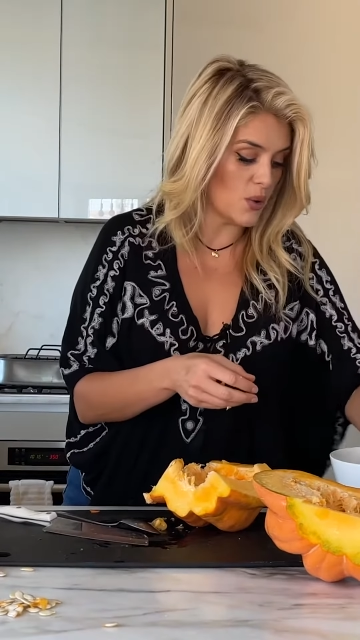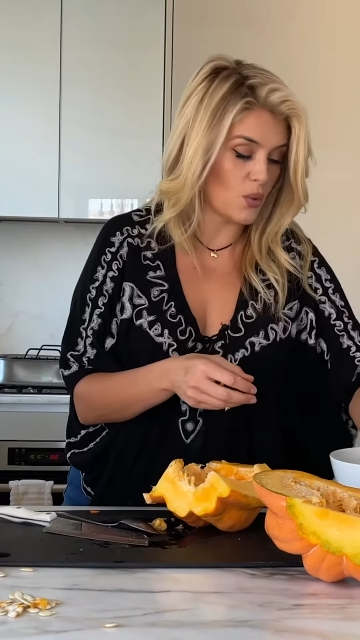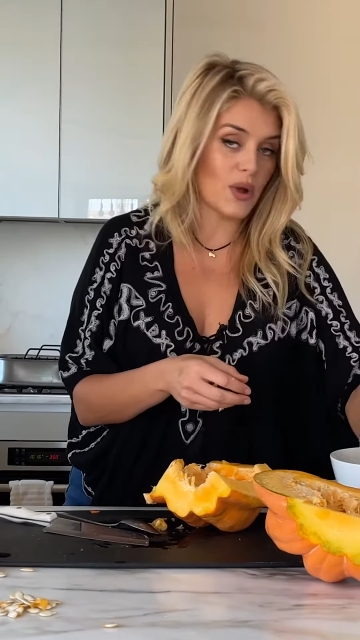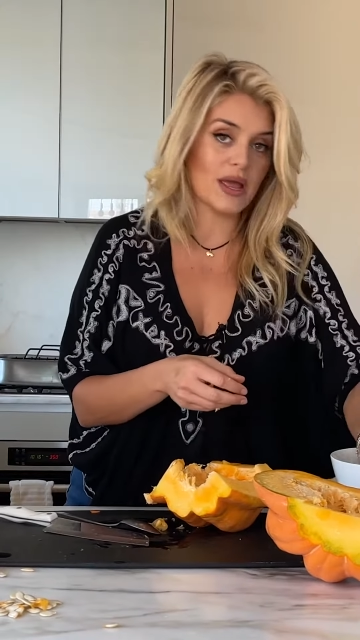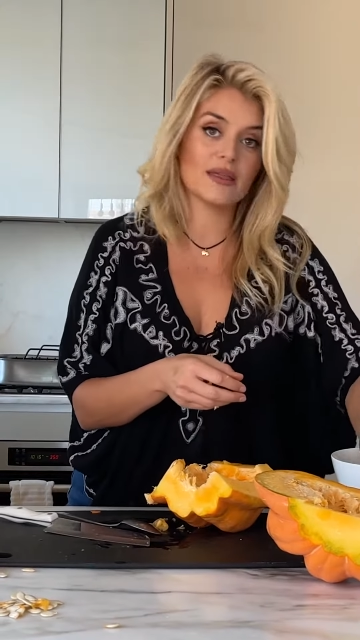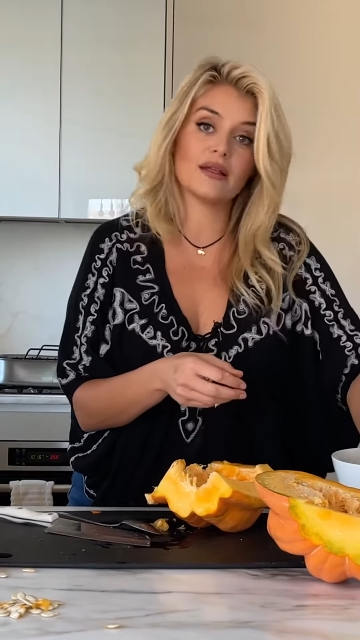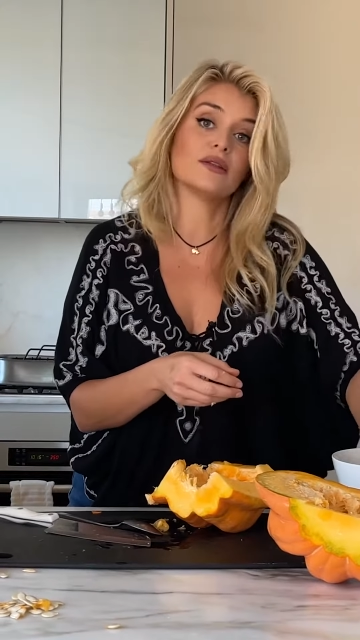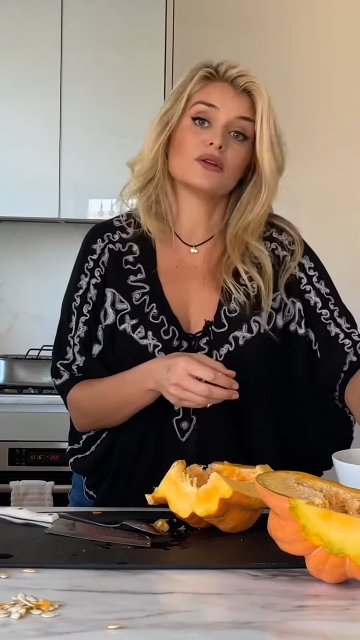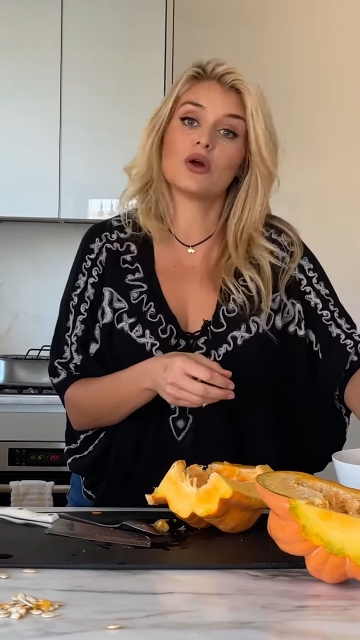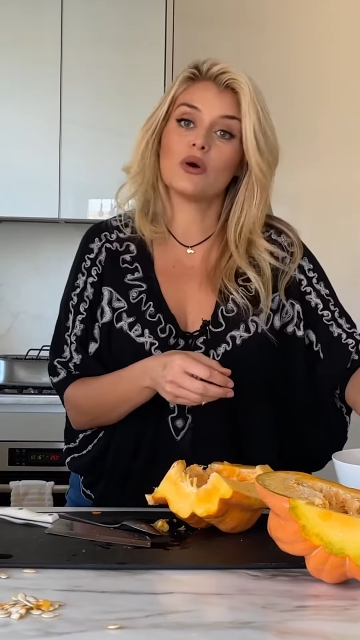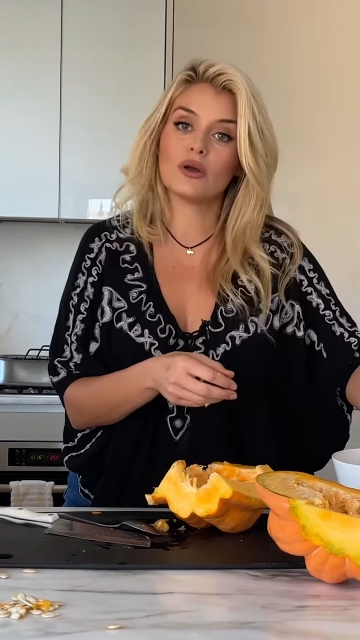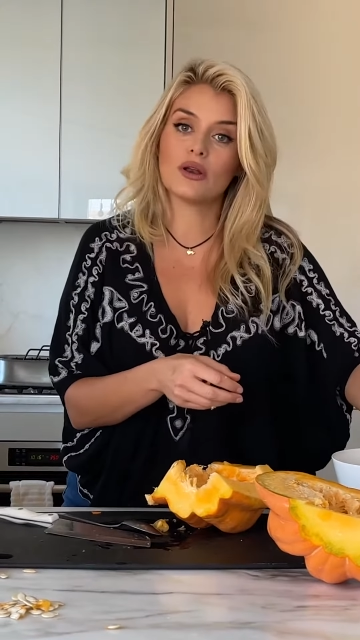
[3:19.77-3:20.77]
with a little
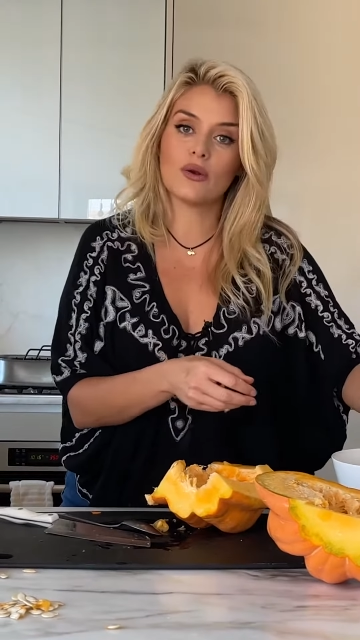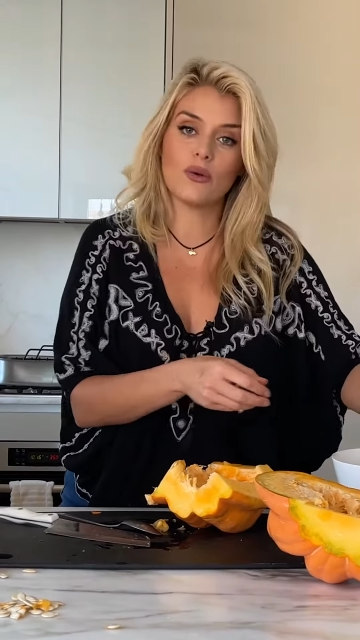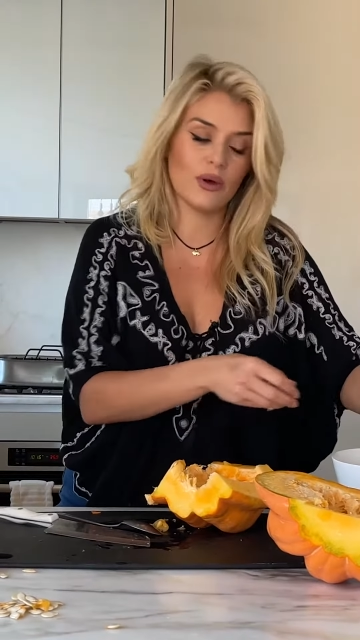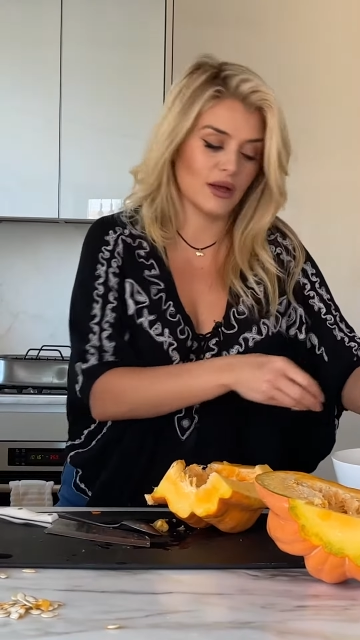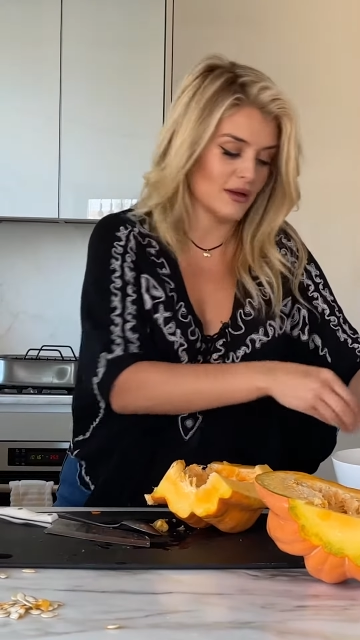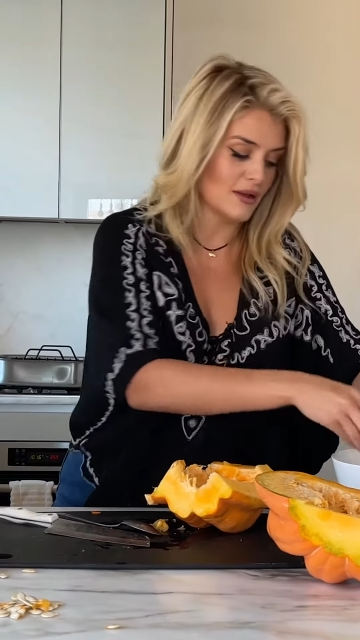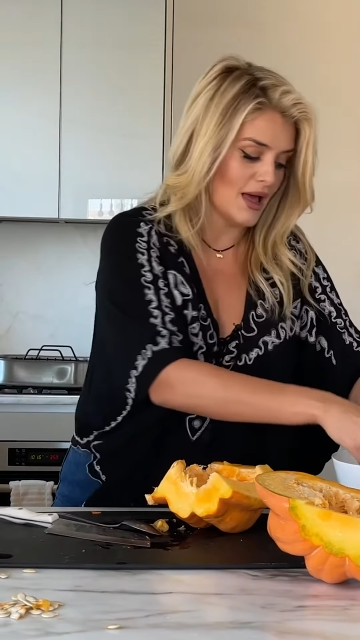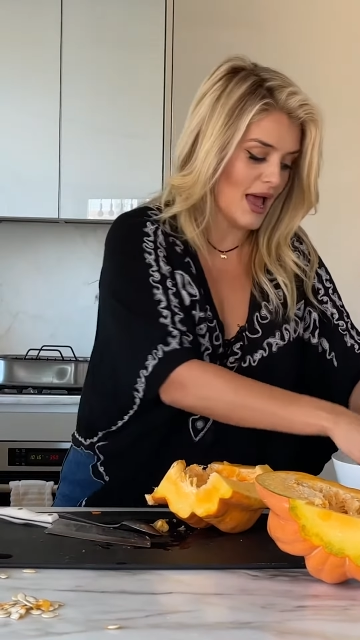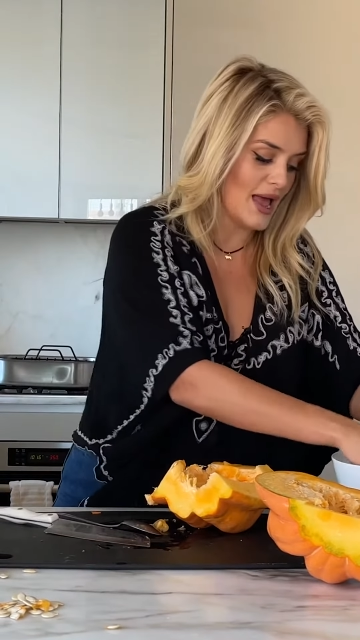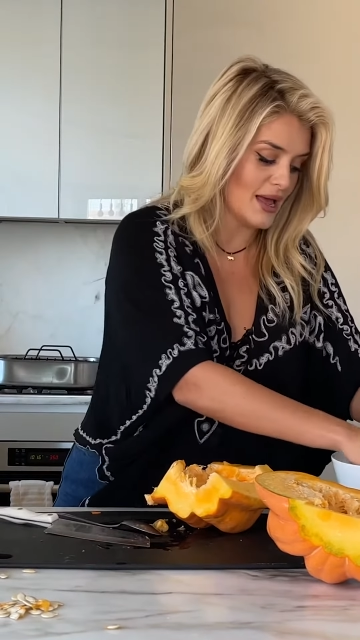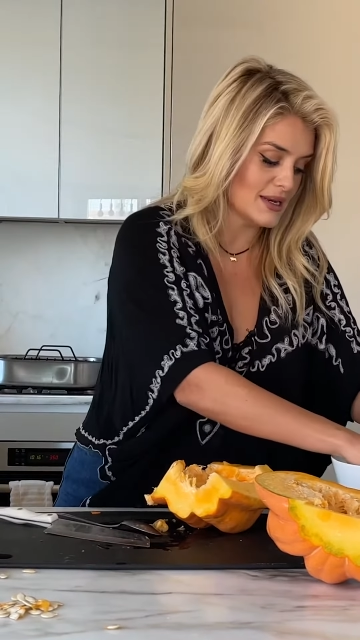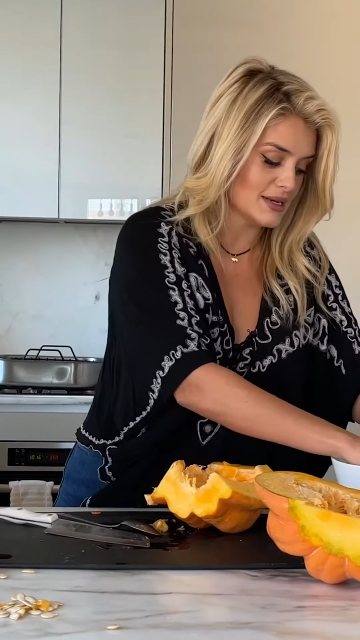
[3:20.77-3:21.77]
coconut oil
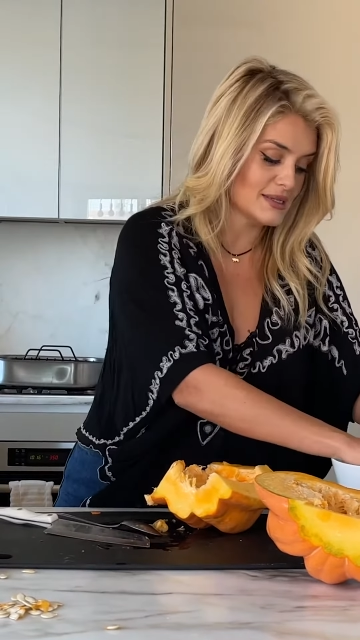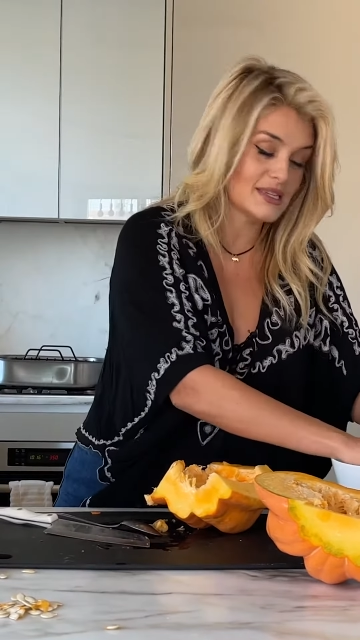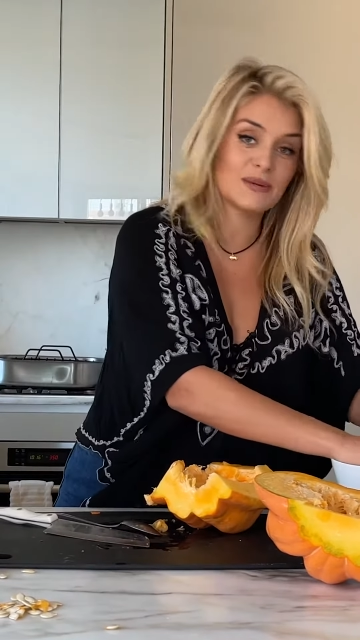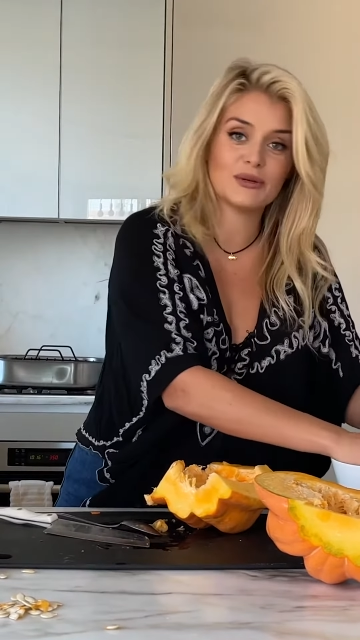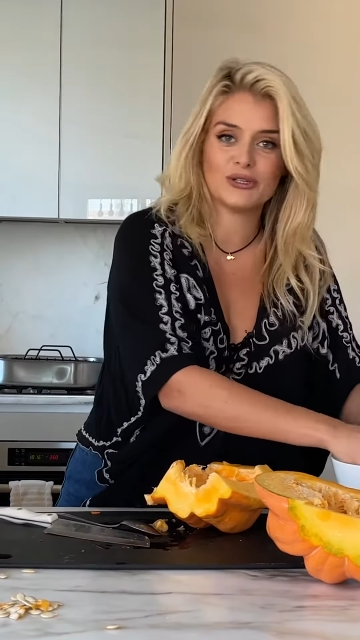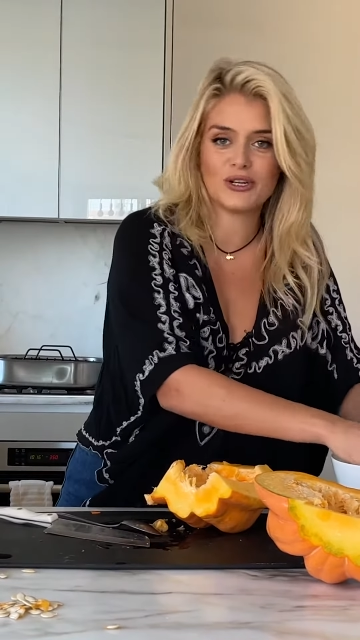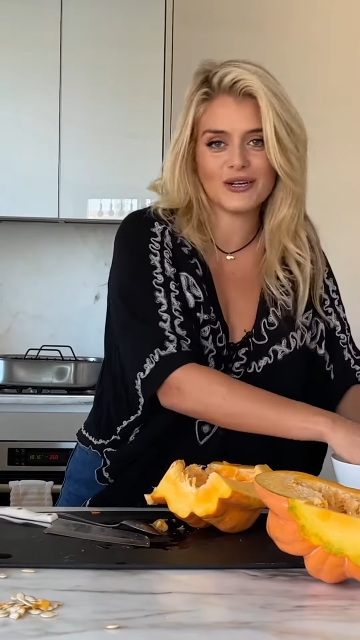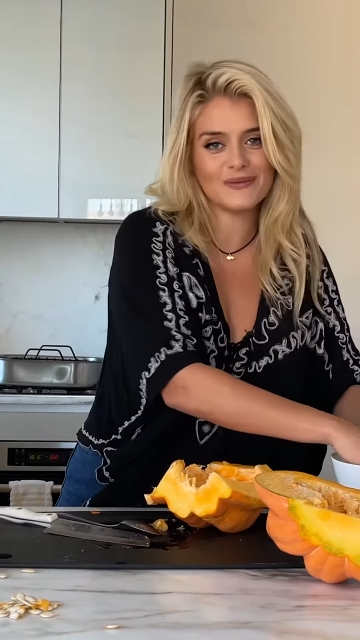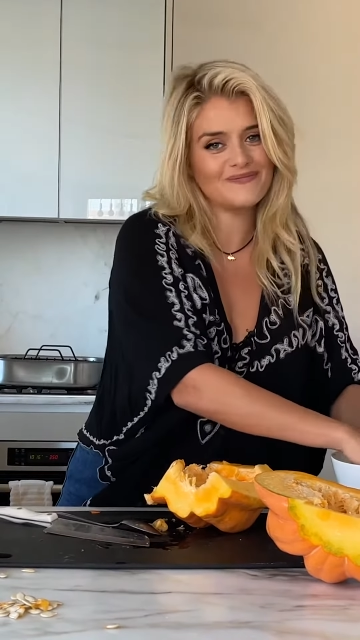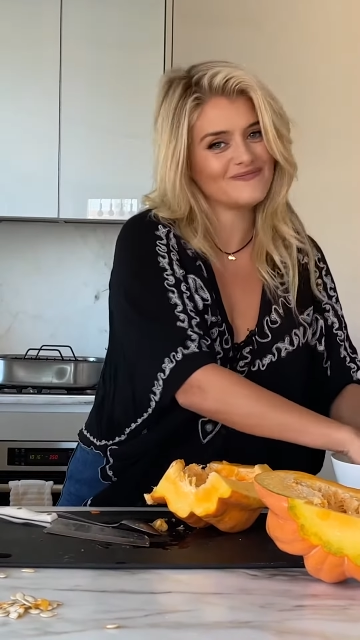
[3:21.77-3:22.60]
and cinnamon sugar.